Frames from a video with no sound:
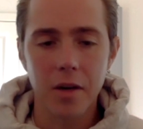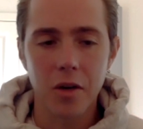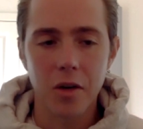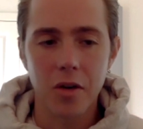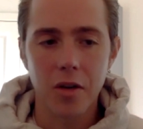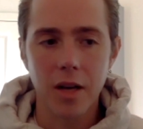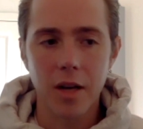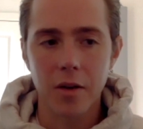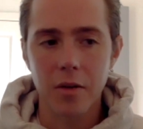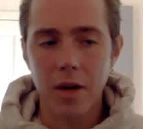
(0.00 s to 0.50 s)

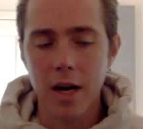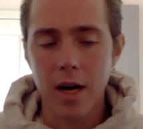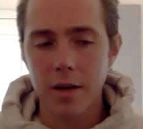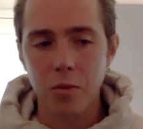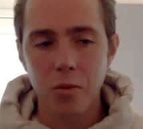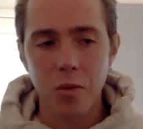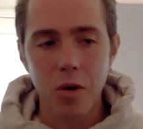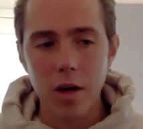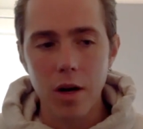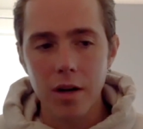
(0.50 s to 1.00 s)
like
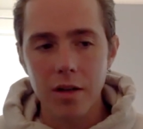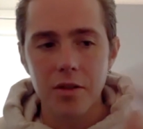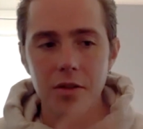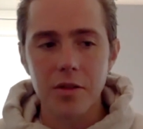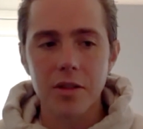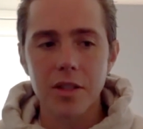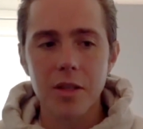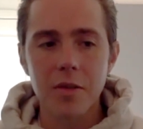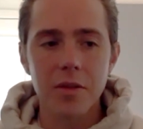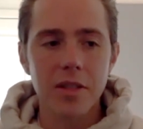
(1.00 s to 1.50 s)
had work, so
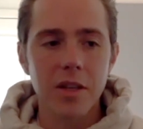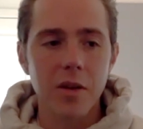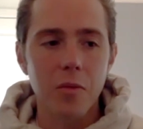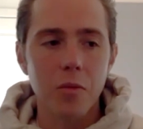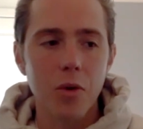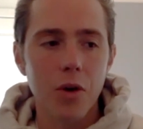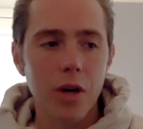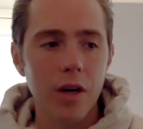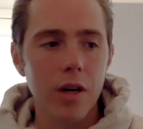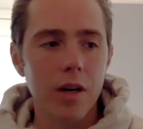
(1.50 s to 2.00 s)
she was
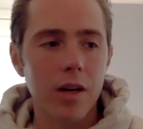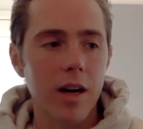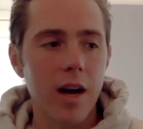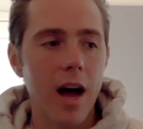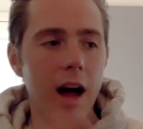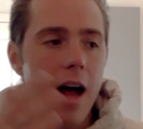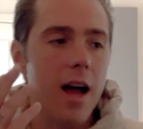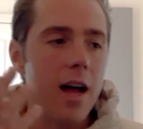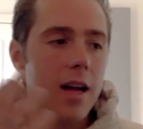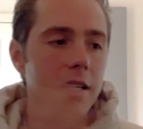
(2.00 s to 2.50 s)
at work.
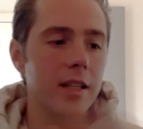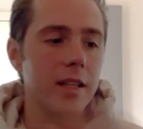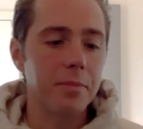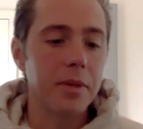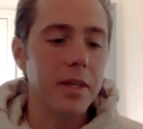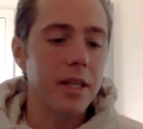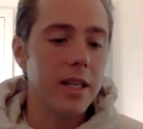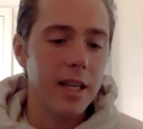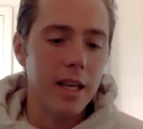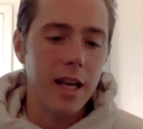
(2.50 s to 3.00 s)
I had to
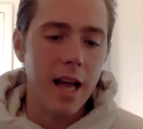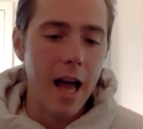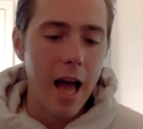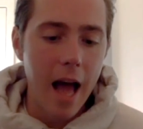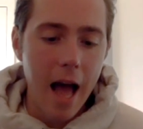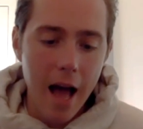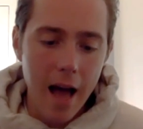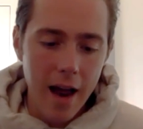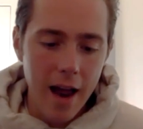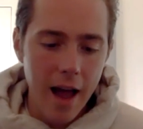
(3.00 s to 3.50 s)
be
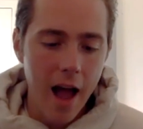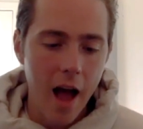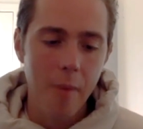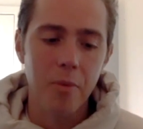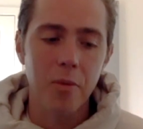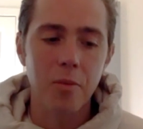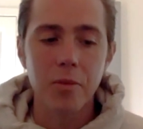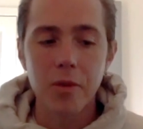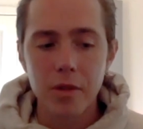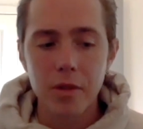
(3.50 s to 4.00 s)
at
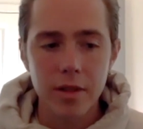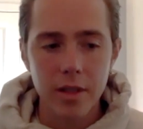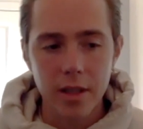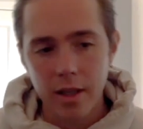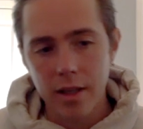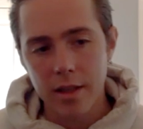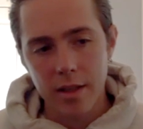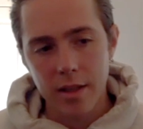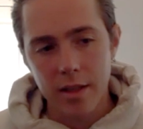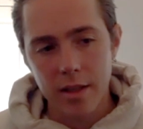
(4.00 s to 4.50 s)
Apple
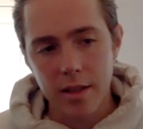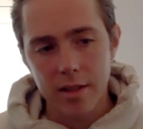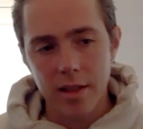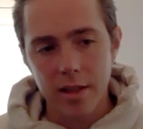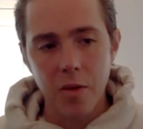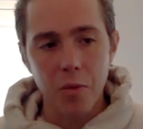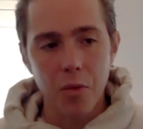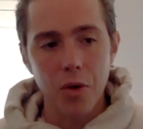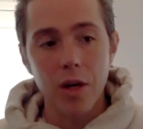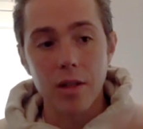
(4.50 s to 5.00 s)
Music because
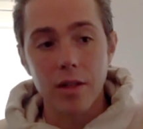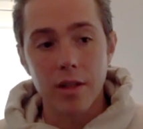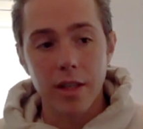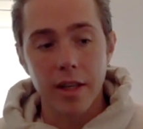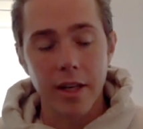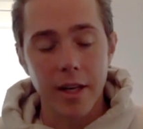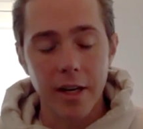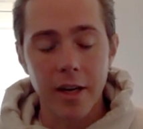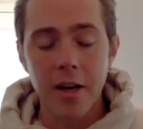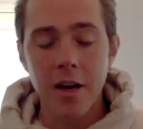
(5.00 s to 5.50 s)
I worked
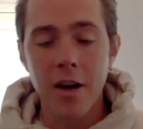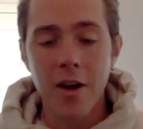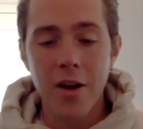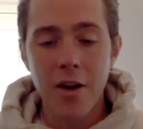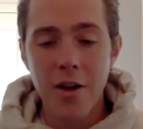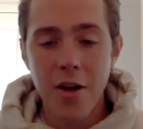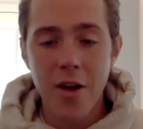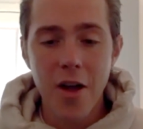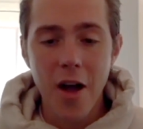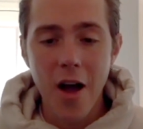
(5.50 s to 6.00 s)
there,
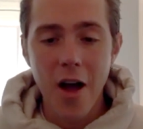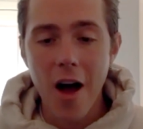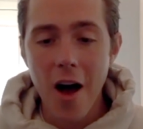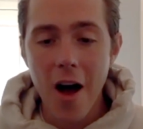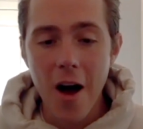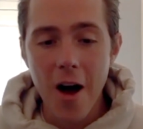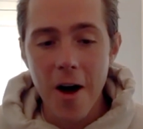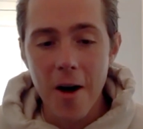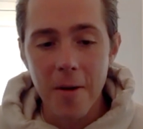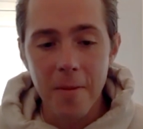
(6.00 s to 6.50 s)

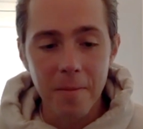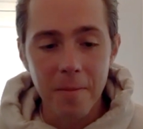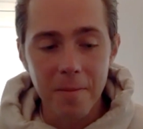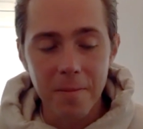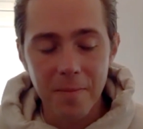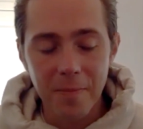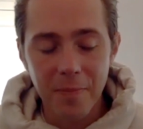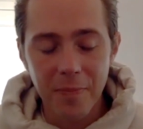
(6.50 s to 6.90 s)
and